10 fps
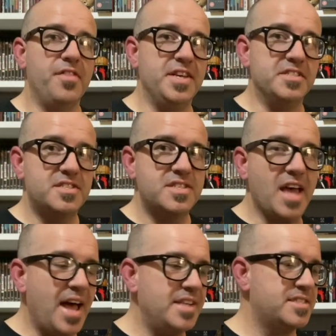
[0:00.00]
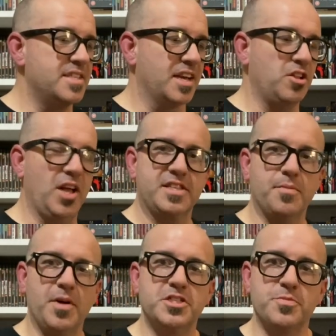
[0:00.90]
these sets that collect a
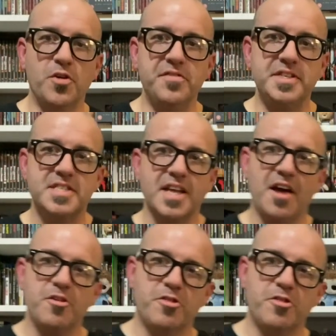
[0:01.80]
bunch of movies together.